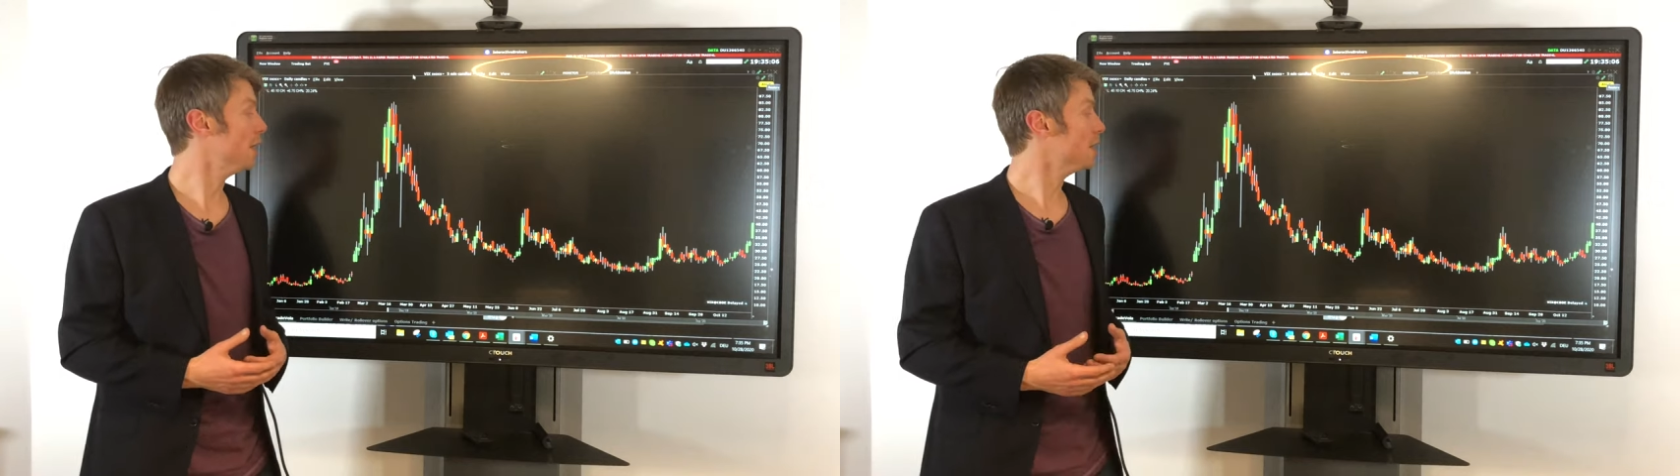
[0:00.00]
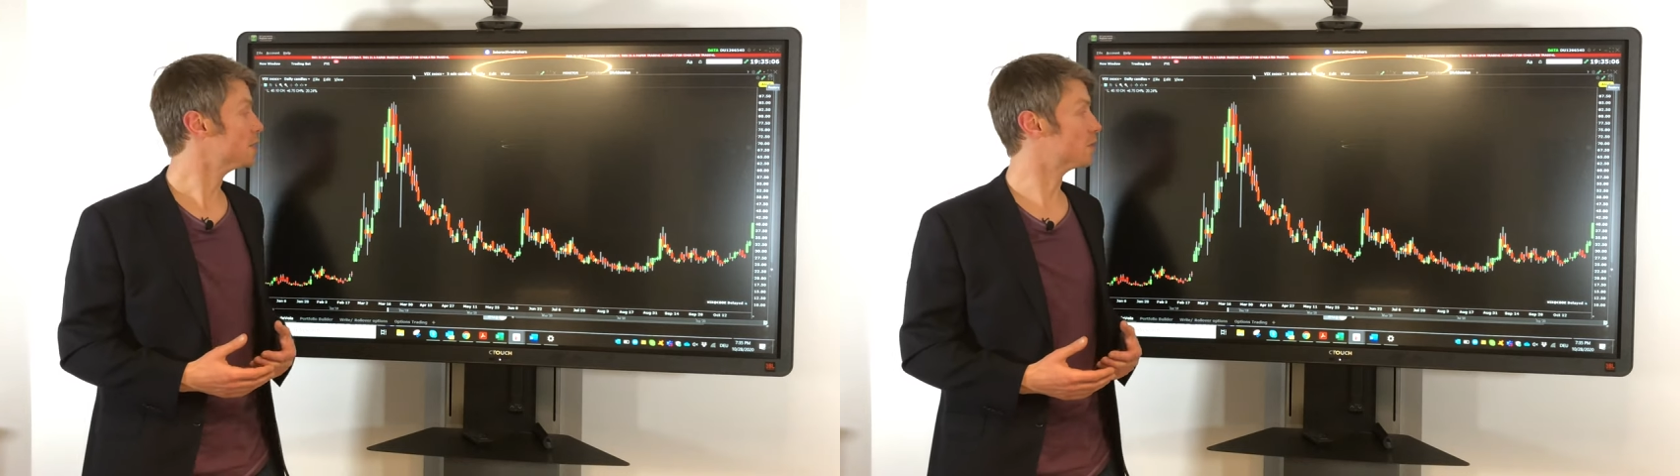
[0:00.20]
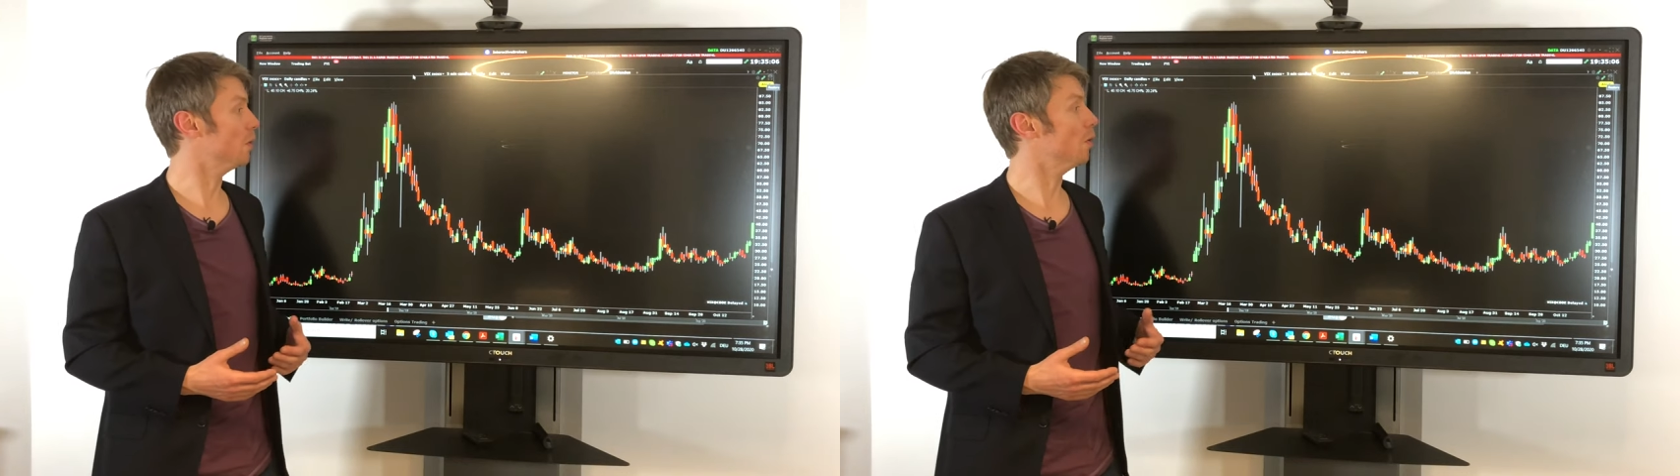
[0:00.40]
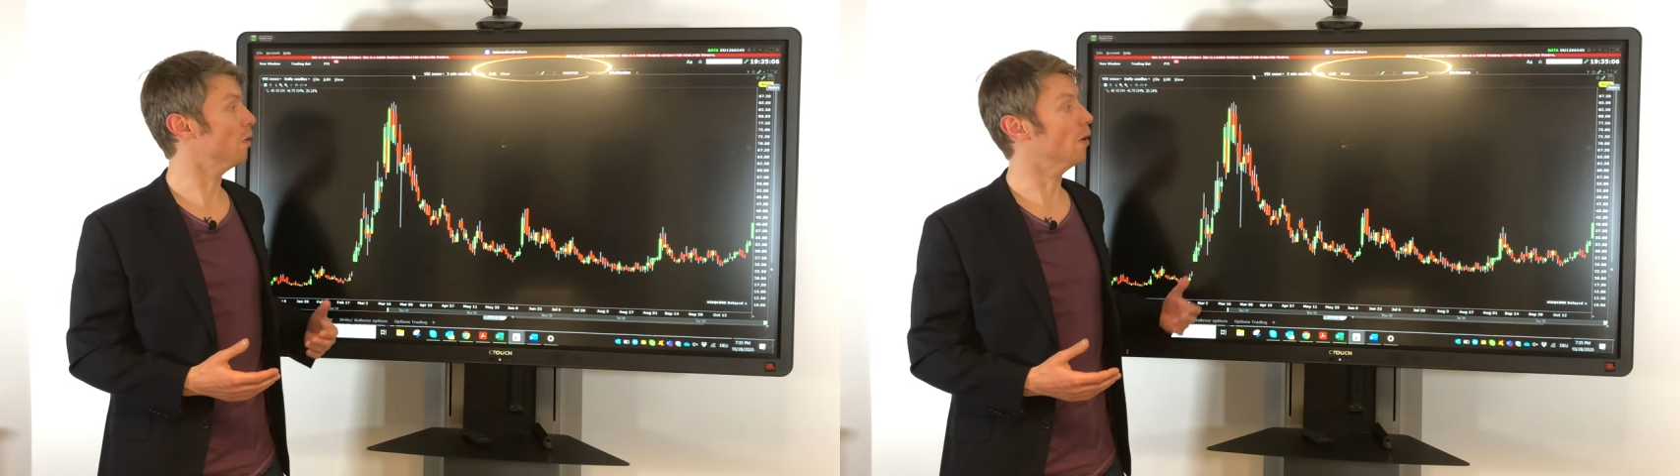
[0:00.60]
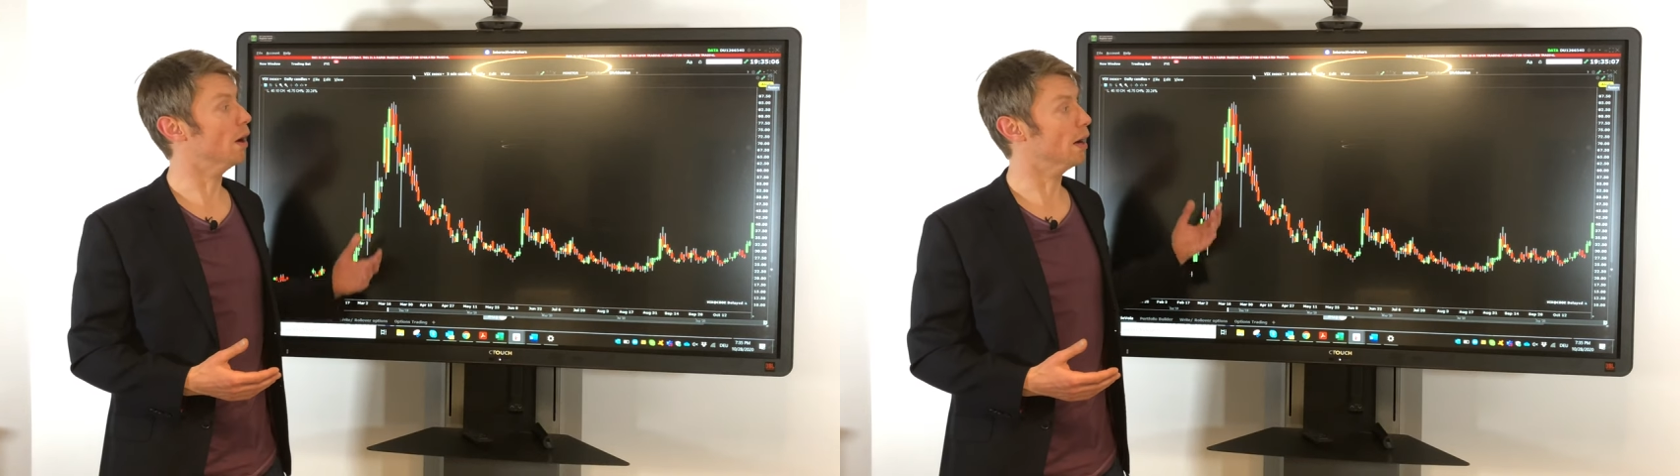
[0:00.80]

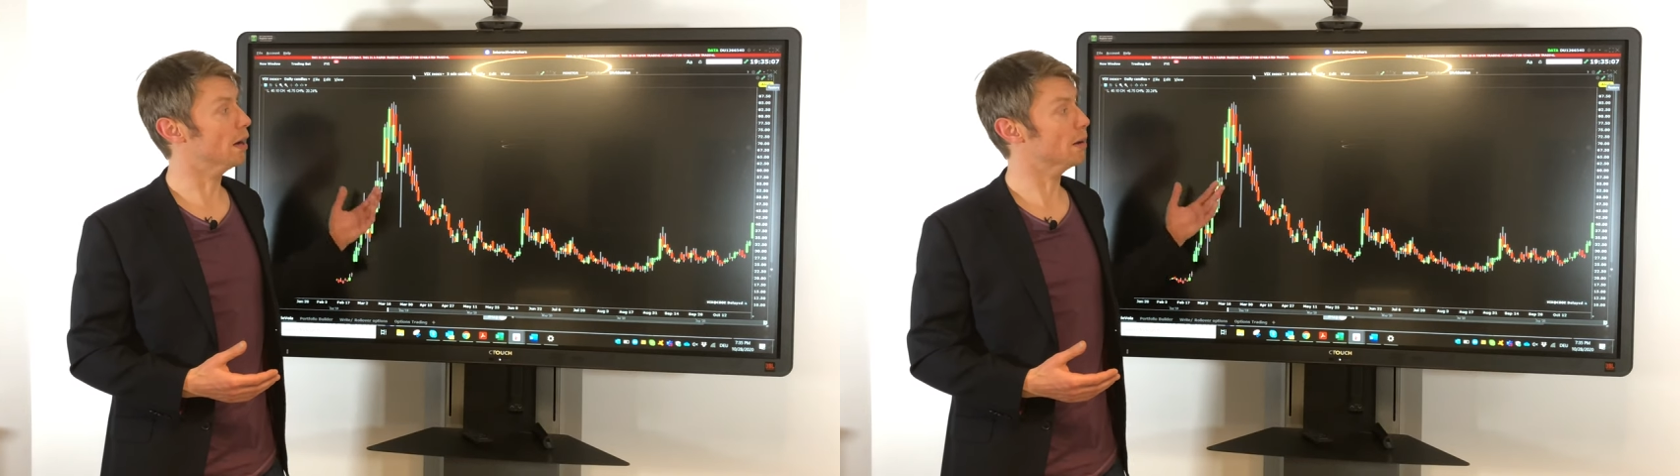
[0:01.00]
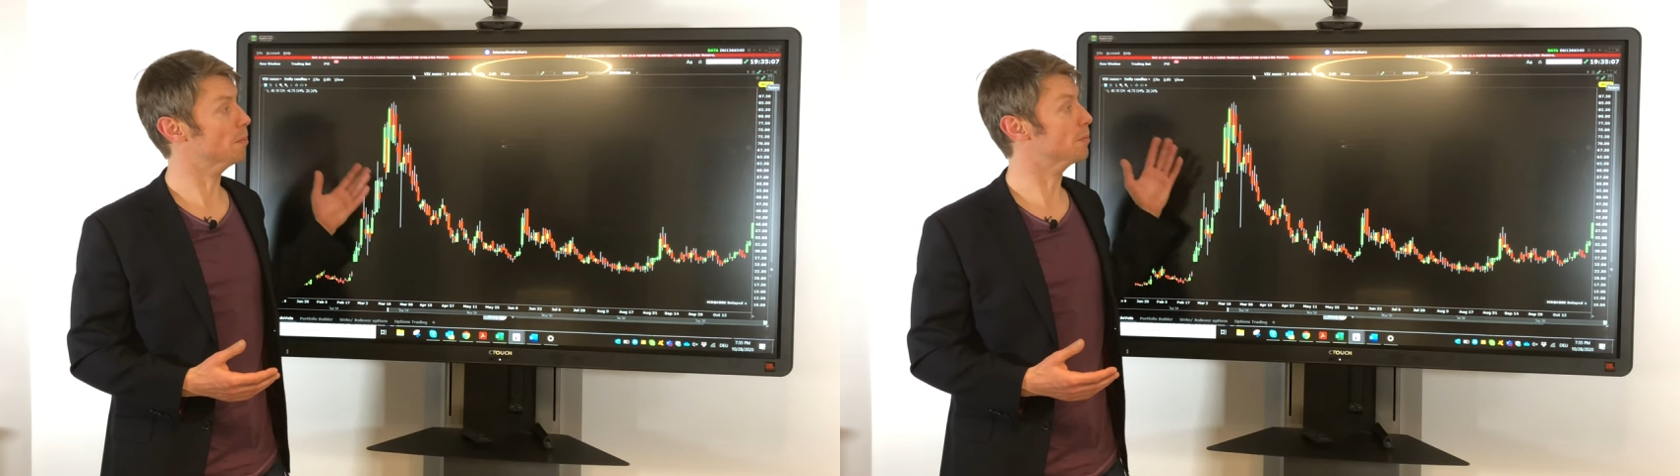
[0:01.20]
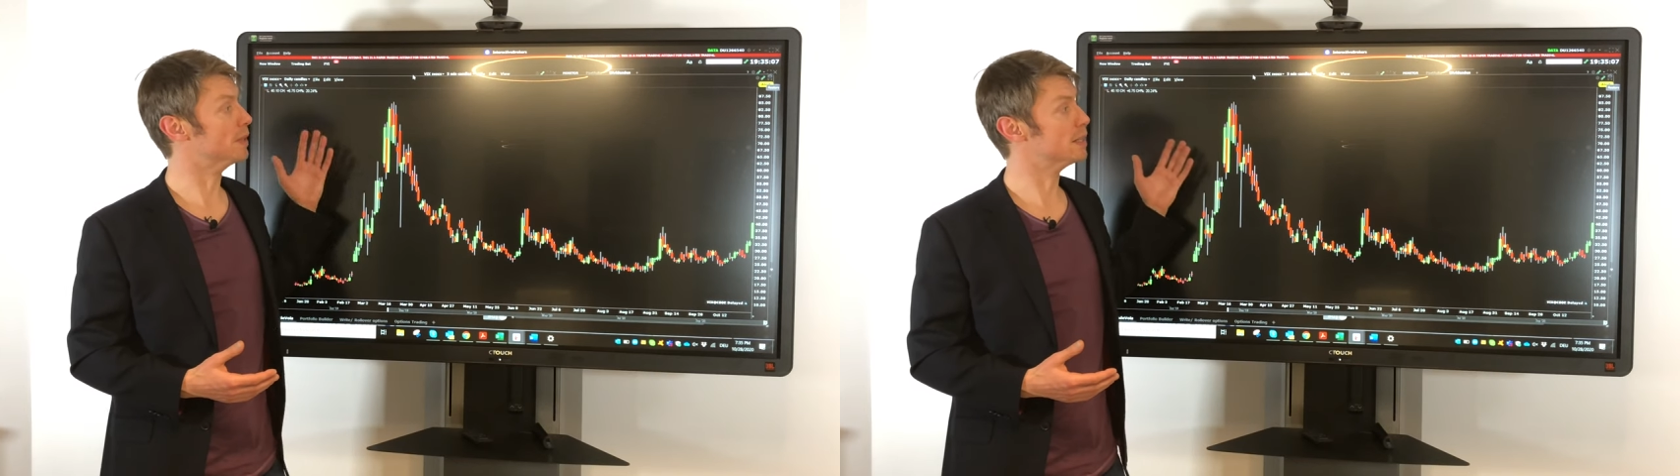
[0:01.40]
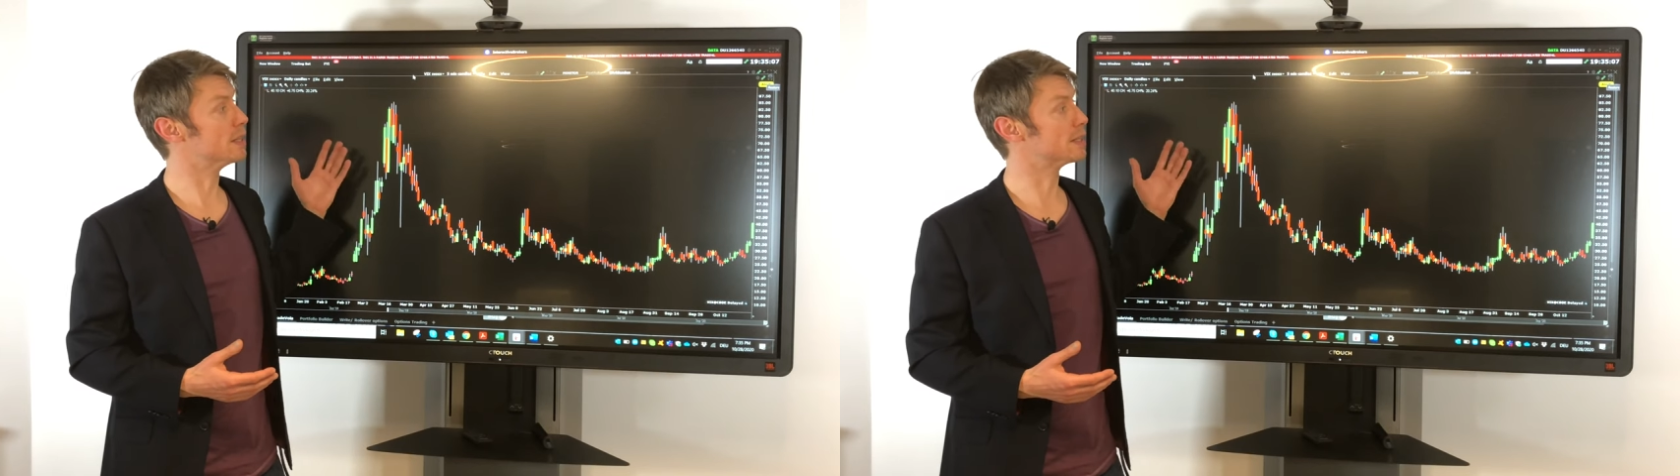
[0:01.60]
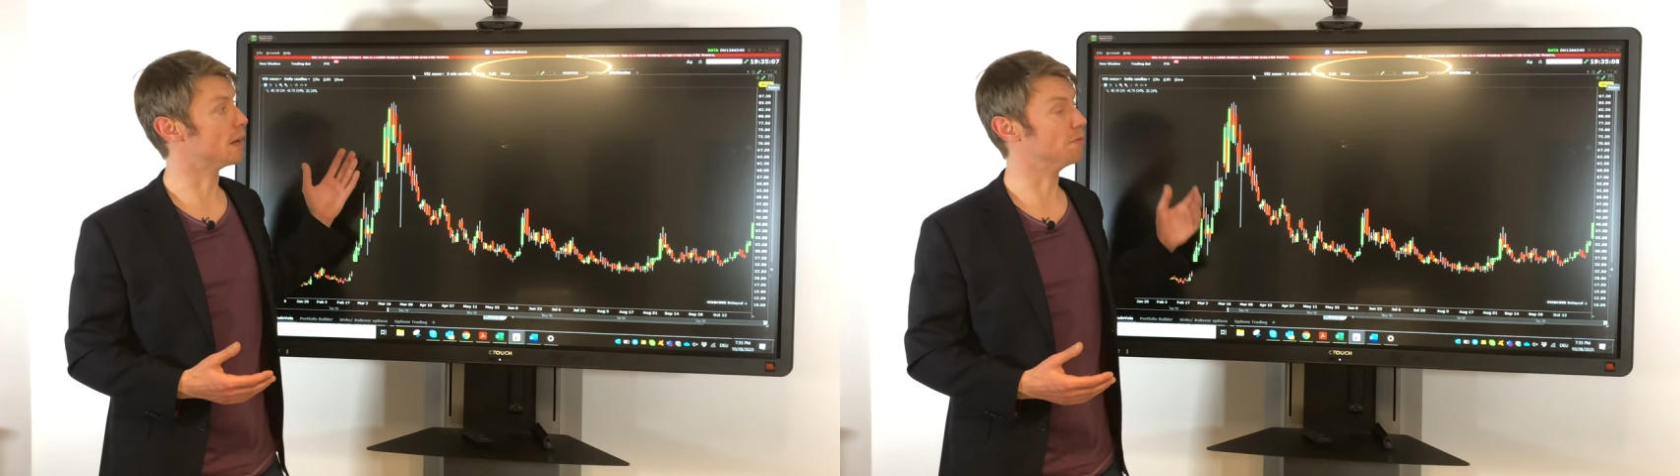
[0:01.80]
So this
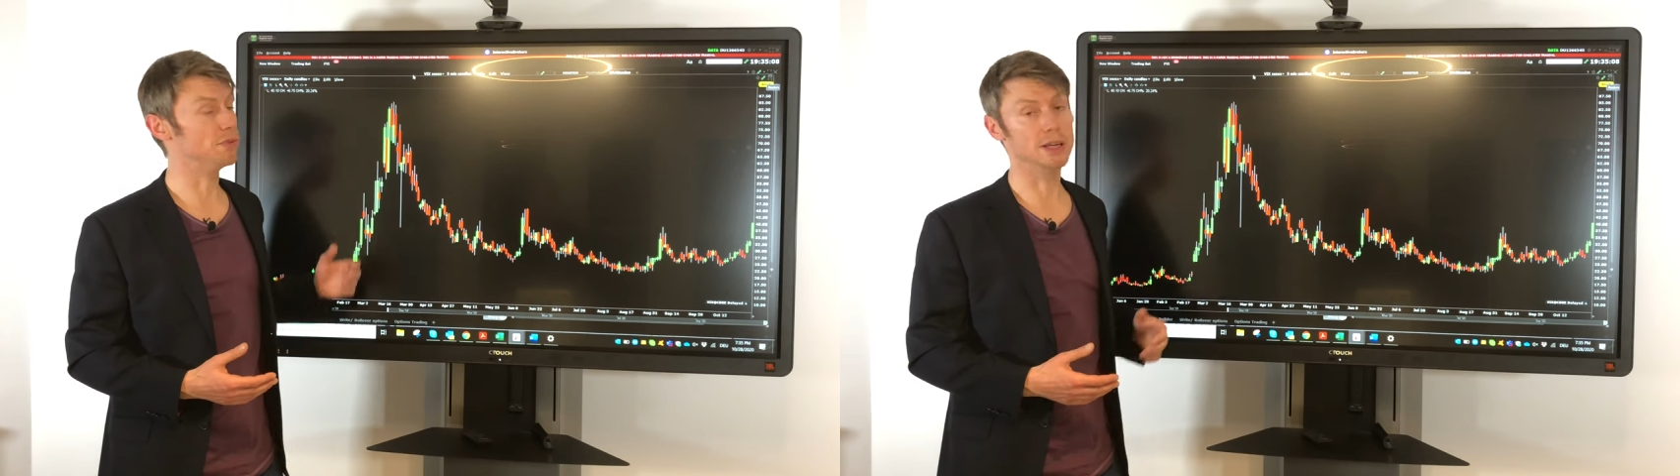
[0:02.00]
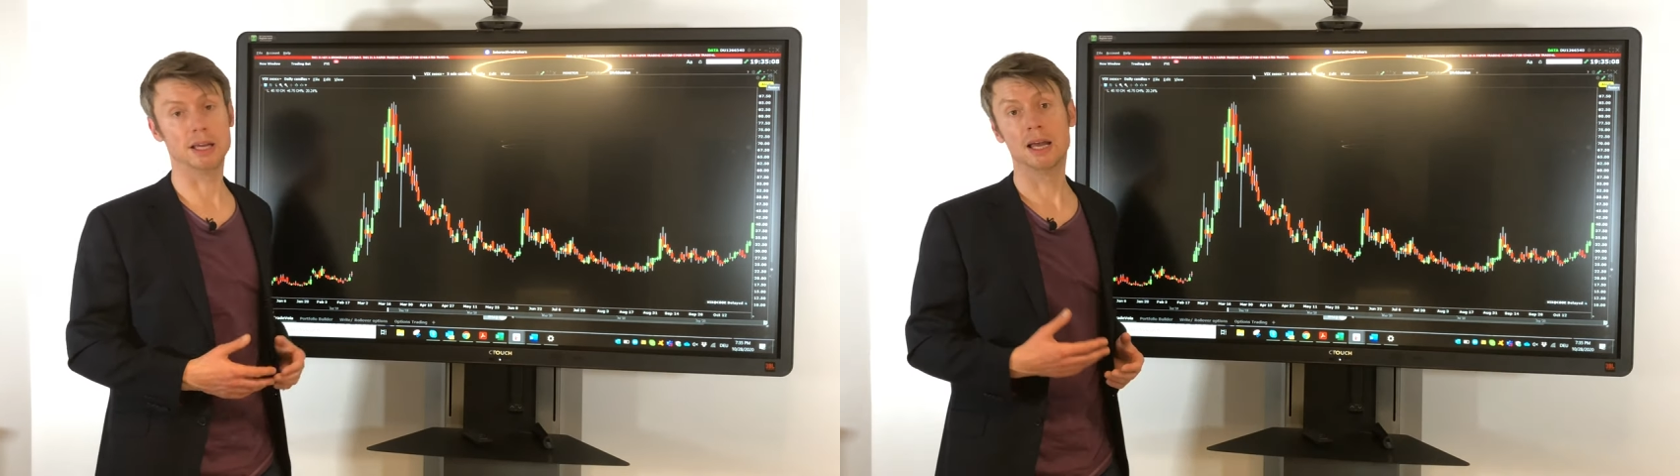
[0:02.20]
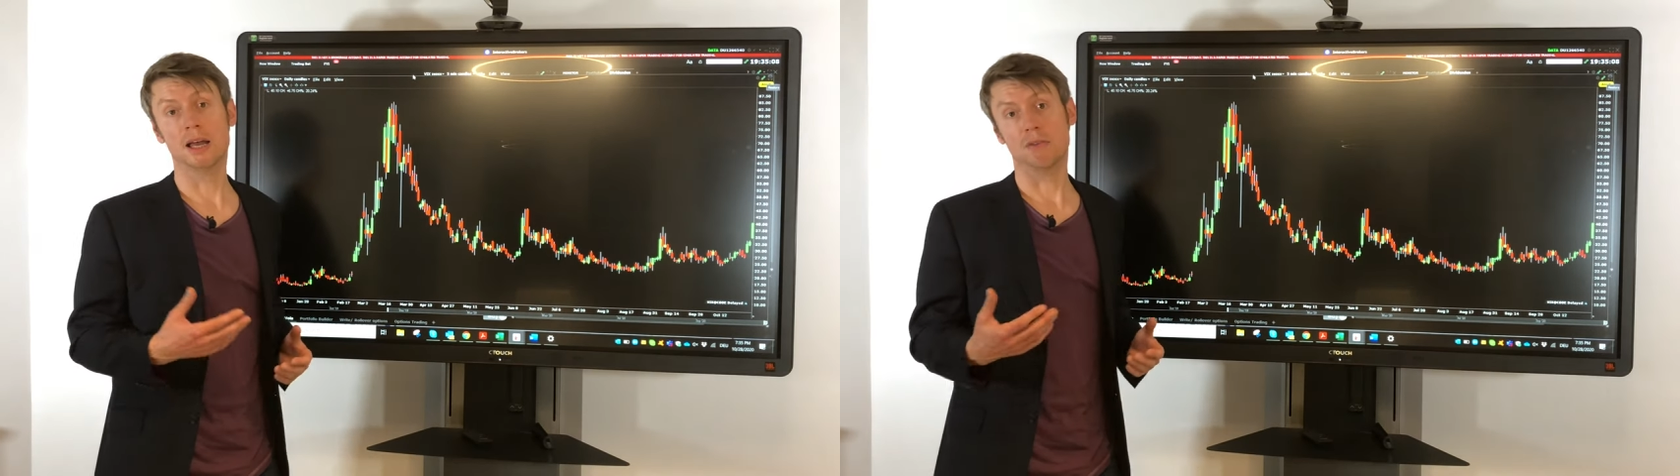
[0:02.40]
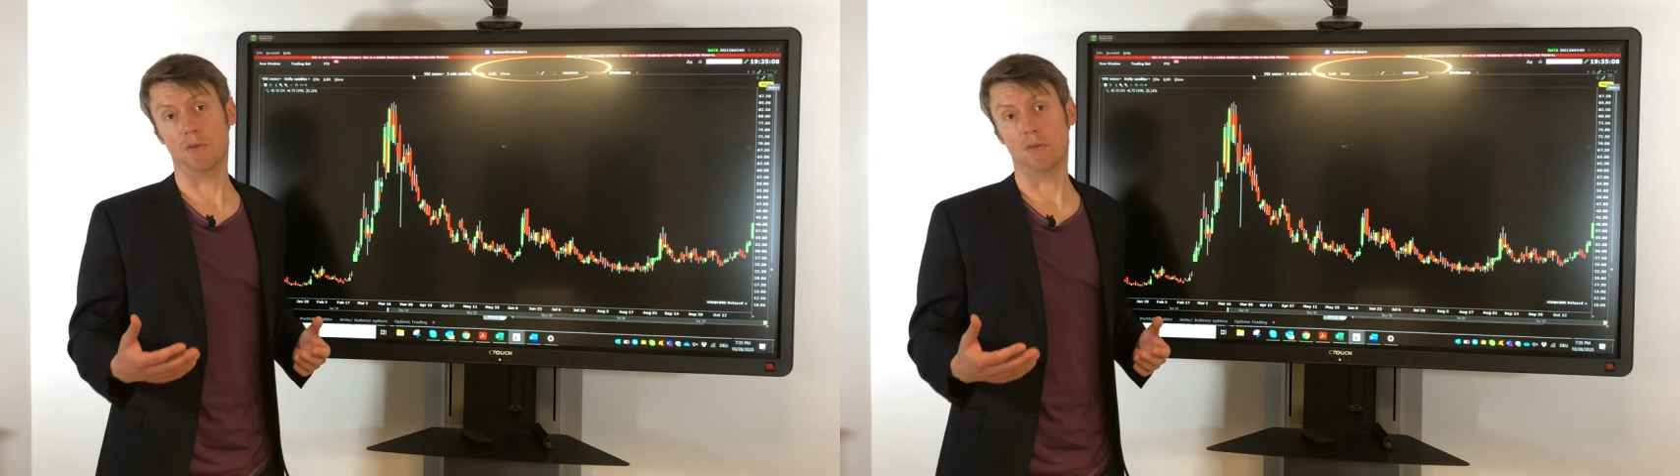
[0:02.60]
is something